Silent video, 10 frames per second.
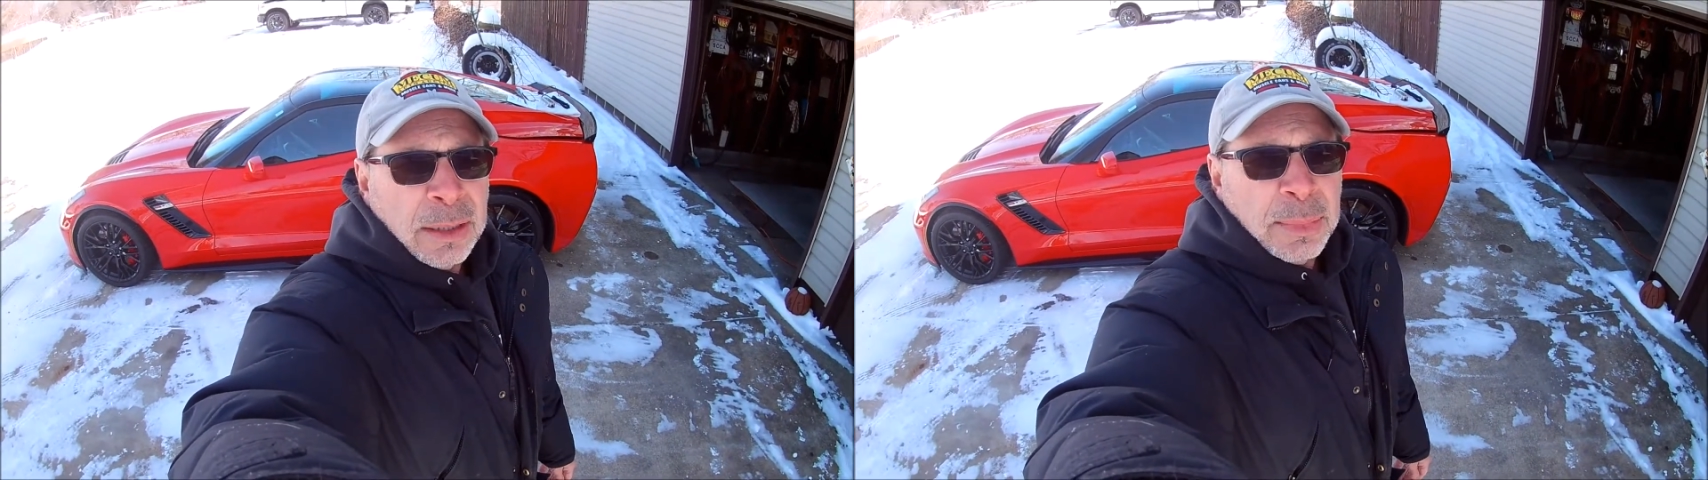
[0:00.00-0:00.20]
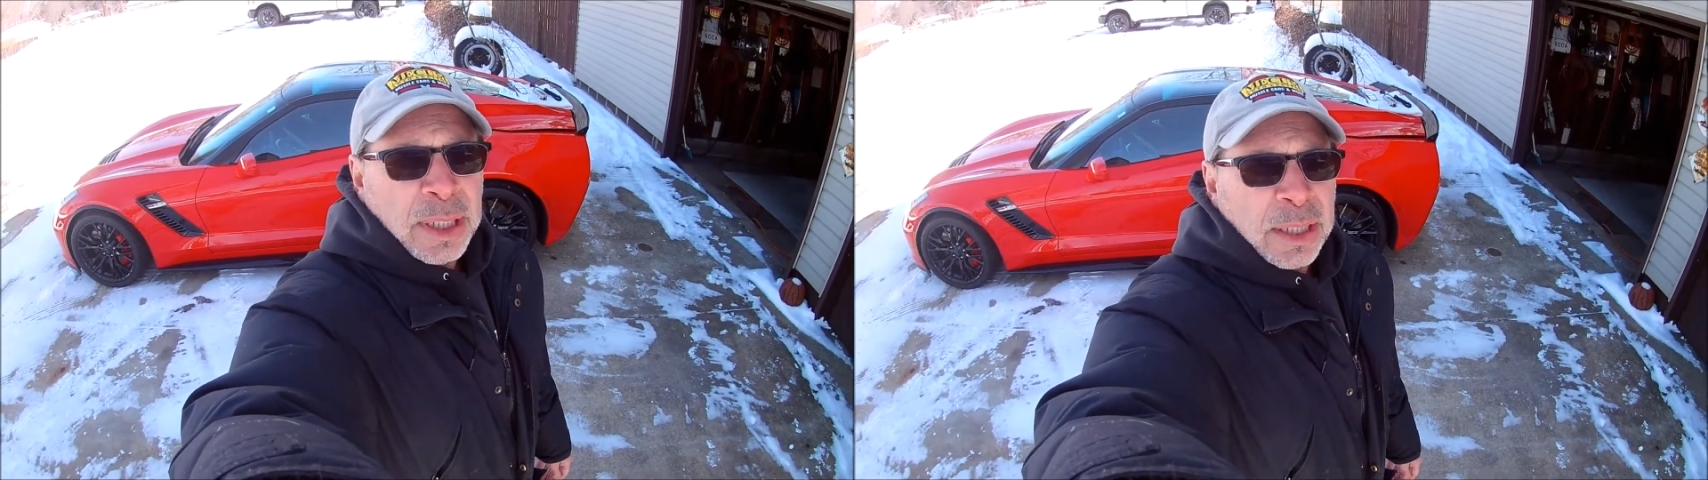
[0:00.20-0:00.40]

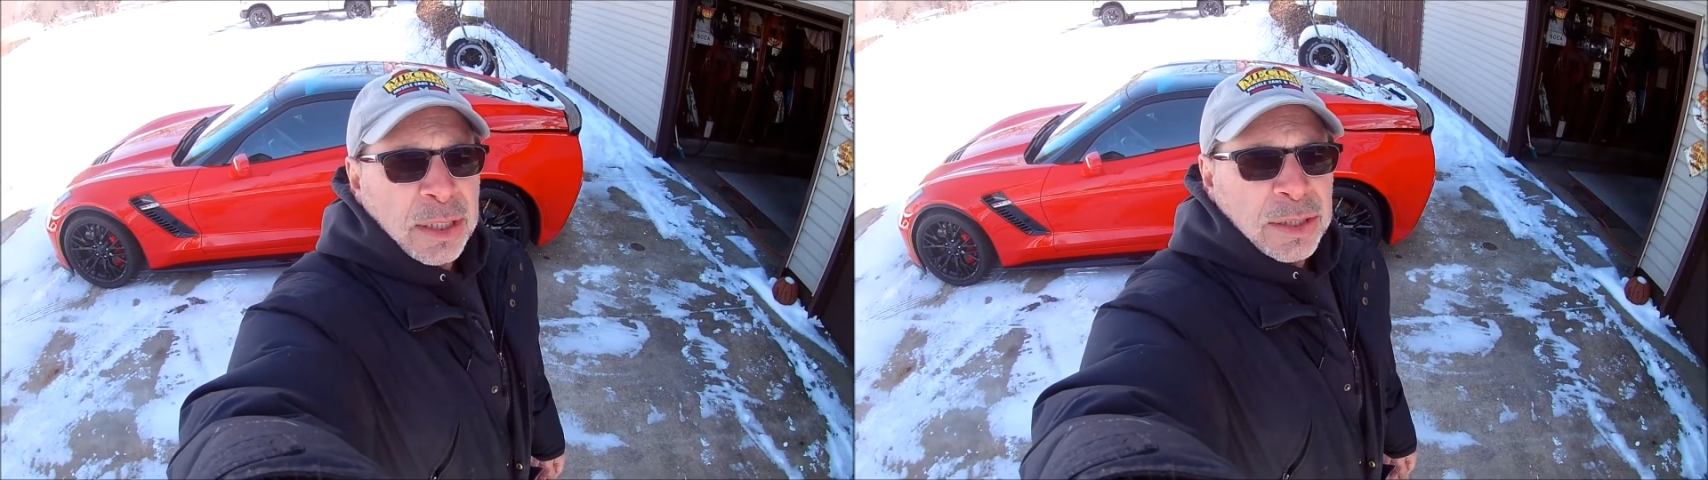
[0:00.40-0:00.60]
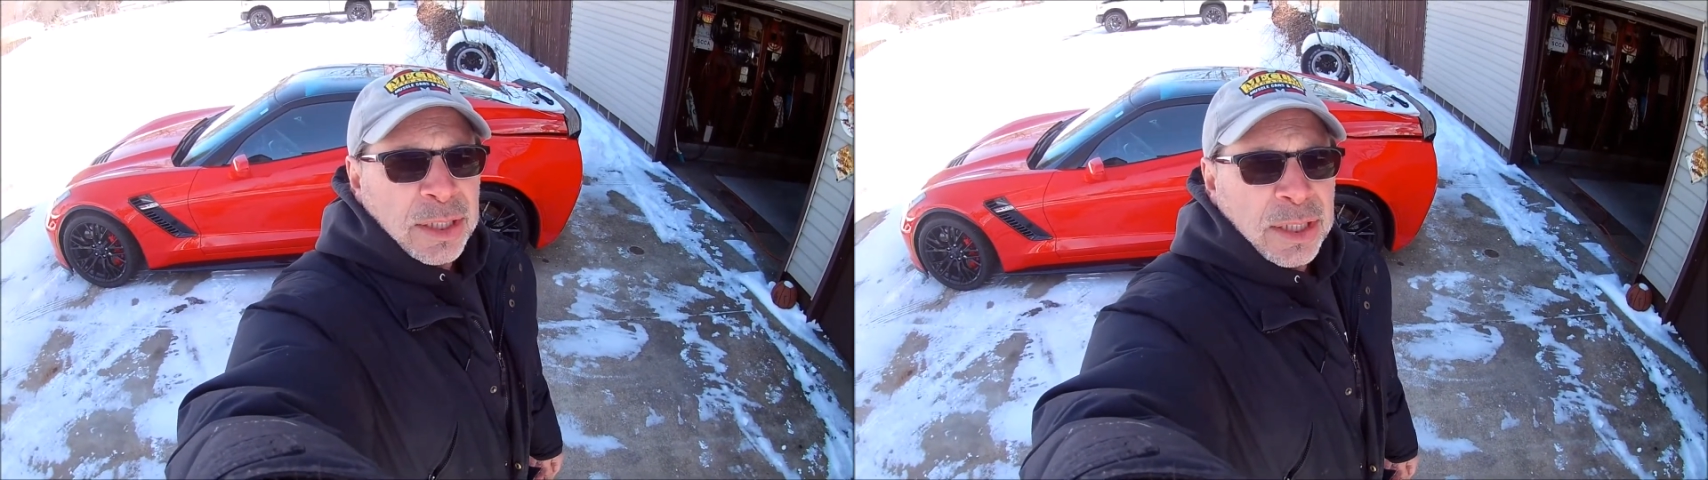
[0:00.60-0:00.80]

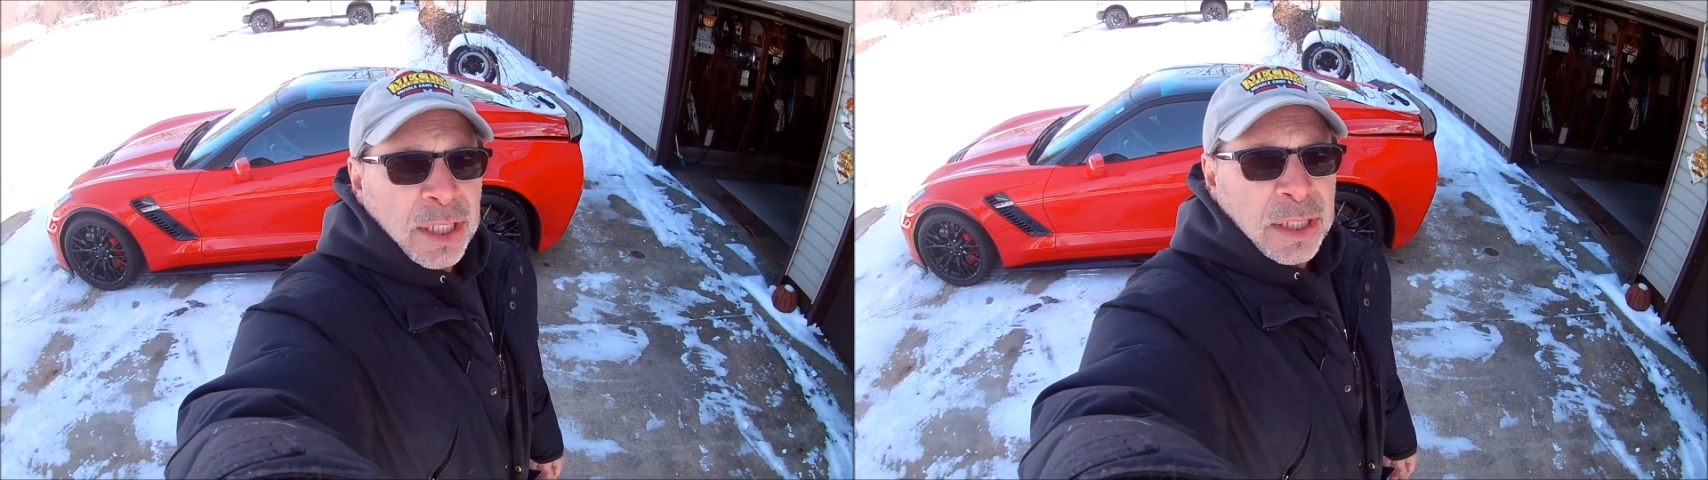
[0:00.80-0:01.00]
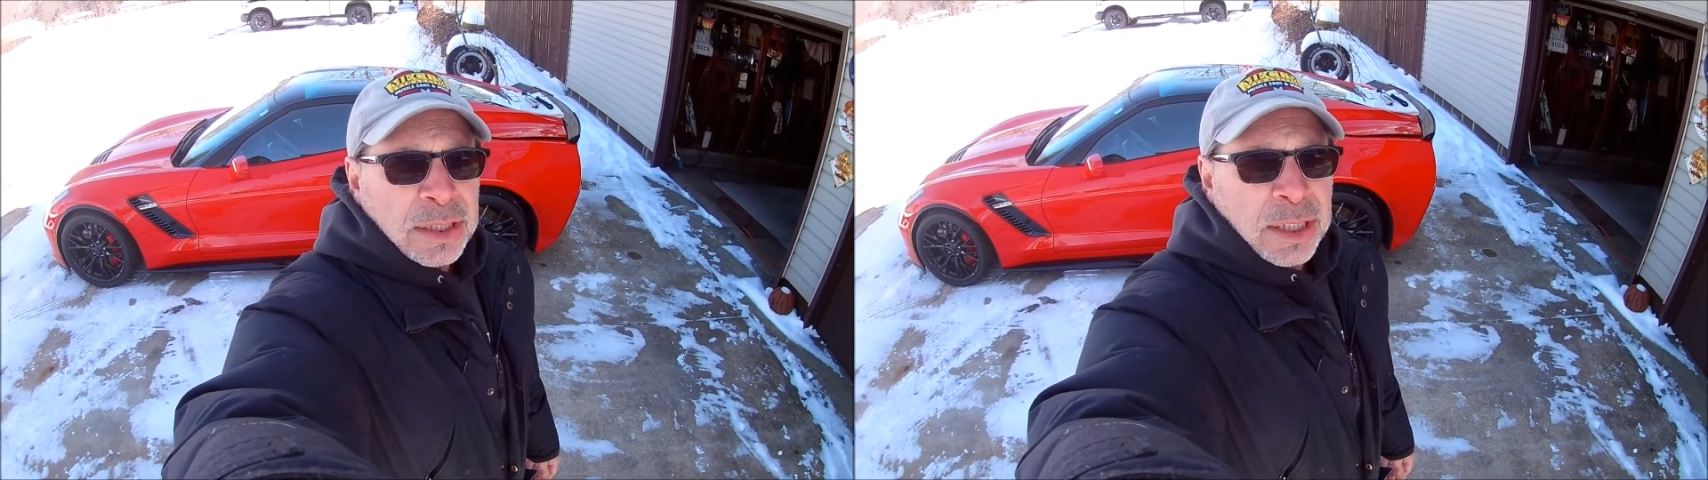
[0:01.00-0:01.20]
because it
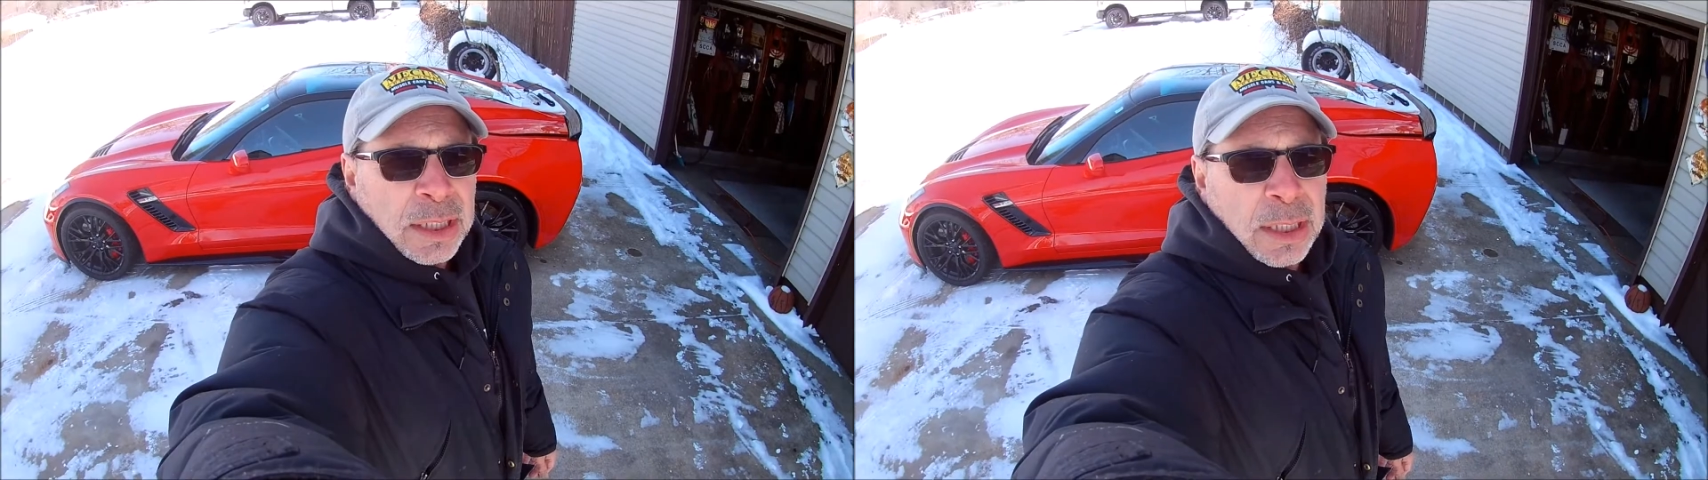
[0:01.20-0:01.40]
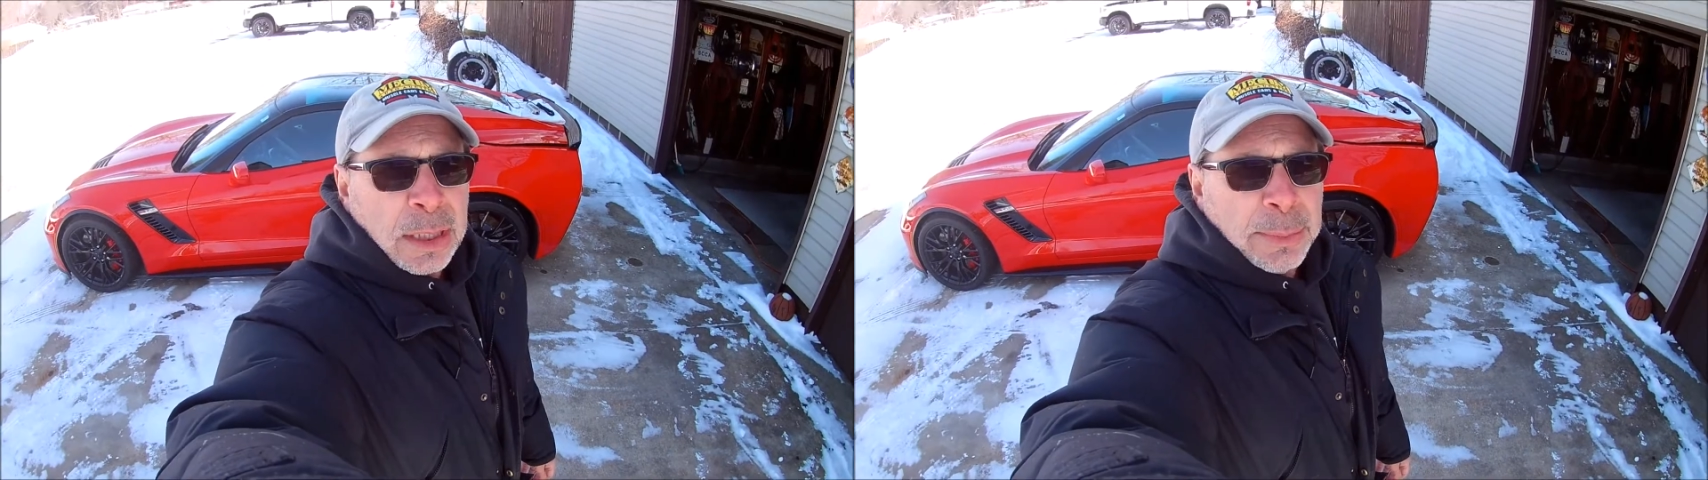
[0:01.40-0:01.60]
does get
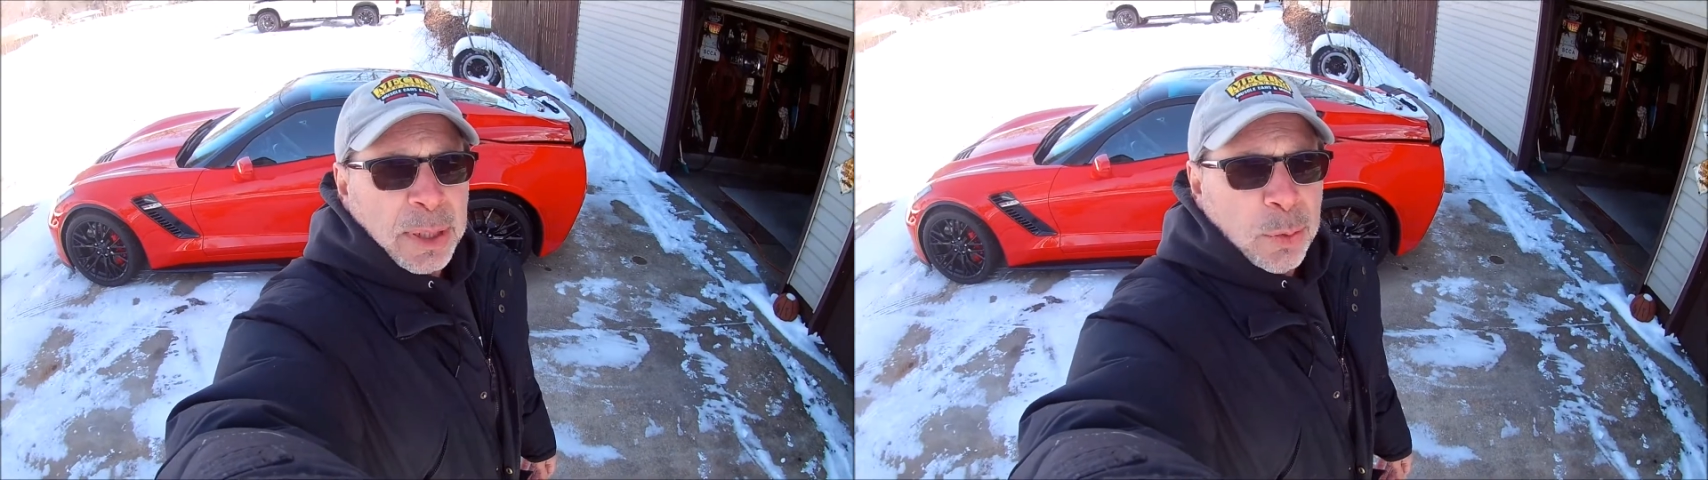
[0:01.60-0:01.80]
a little bit